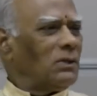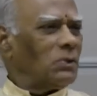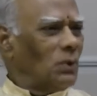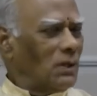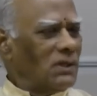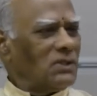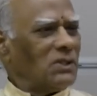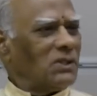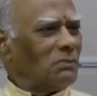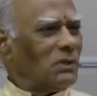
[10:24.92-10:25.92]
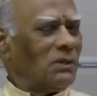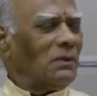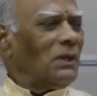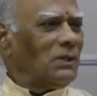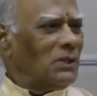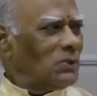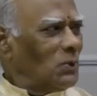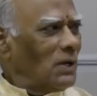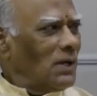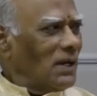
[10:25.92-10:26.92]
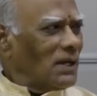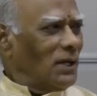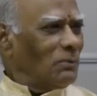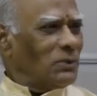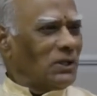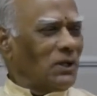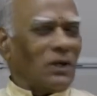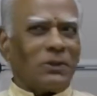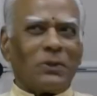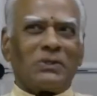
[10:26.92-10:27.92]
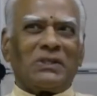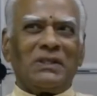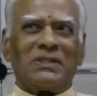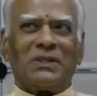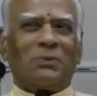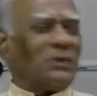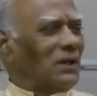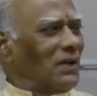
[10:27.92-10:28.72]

the solar system, the solar eclipse and all those things that we